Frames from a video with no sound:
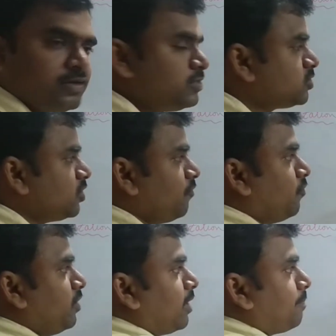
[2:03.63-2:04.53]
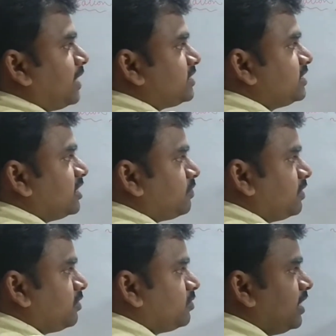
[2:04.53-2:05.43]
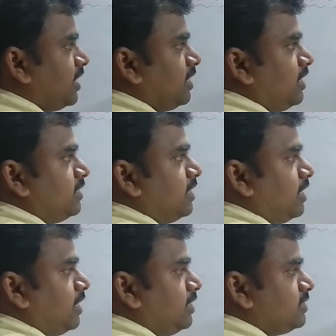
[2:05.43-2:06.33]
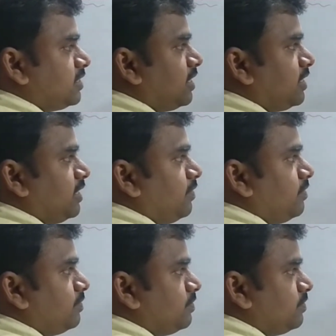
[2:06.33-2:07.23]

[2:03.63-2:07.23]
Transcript: so if we are passing that one to the analyzer again